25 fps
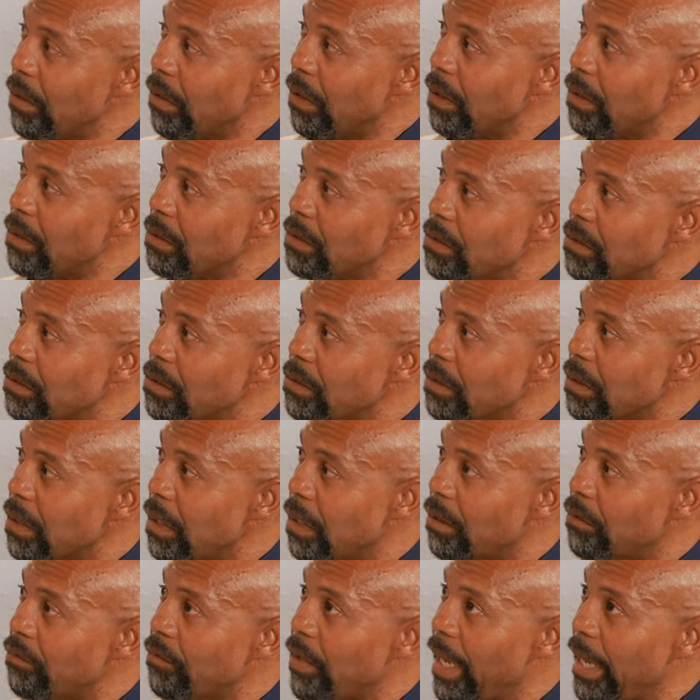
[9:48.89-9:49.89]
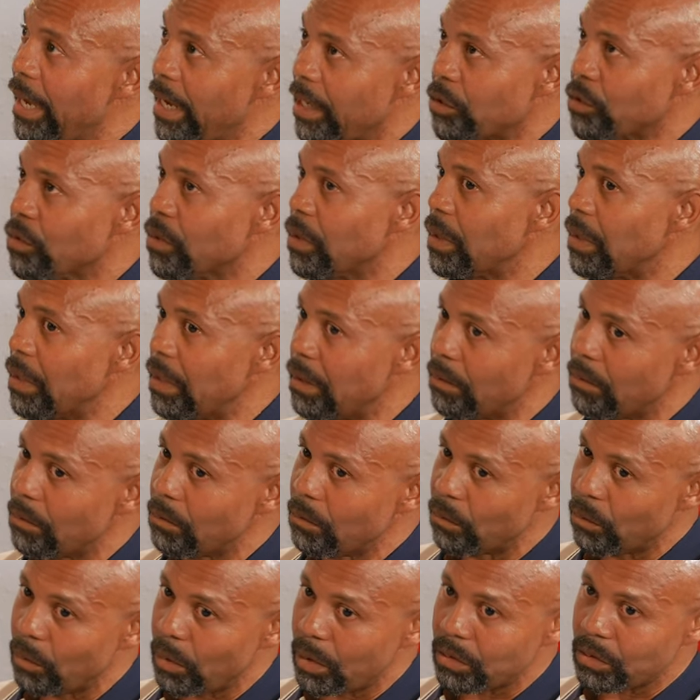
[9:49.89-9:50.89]
arts of actually uh,
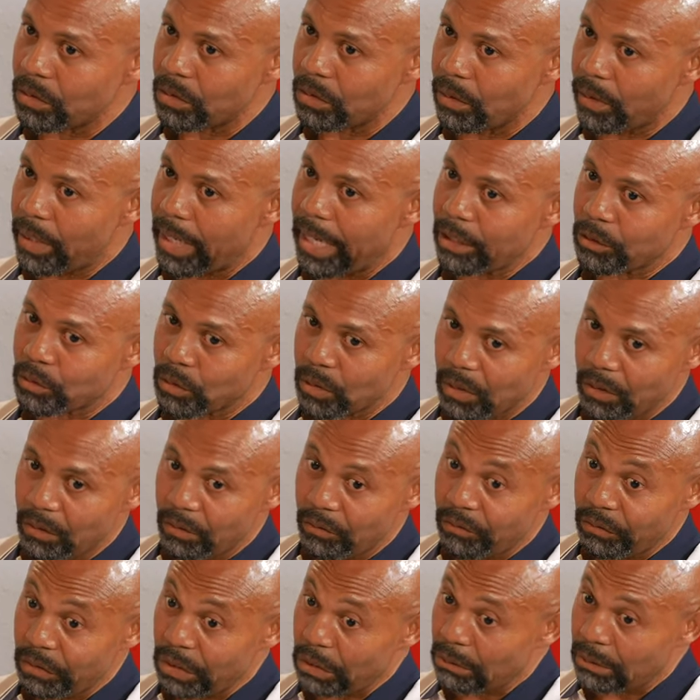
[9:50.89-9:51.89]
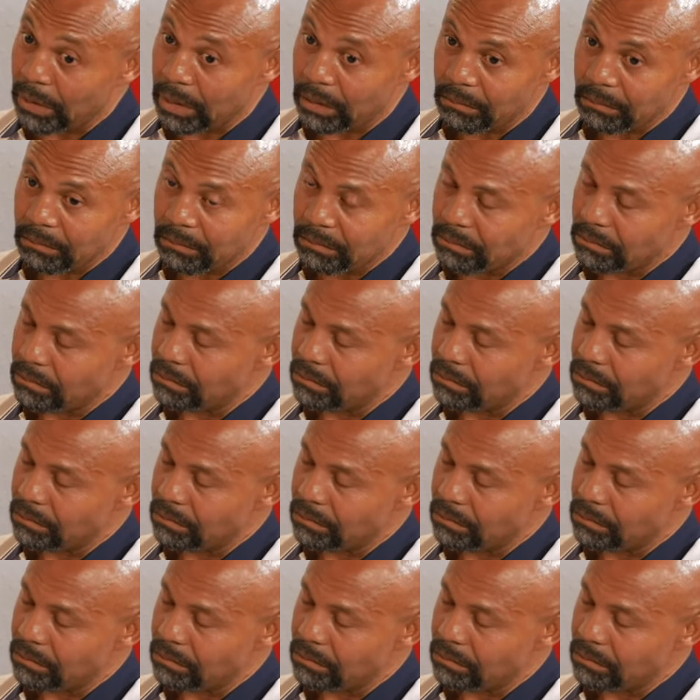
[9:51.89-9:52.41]
what you actually are viewing,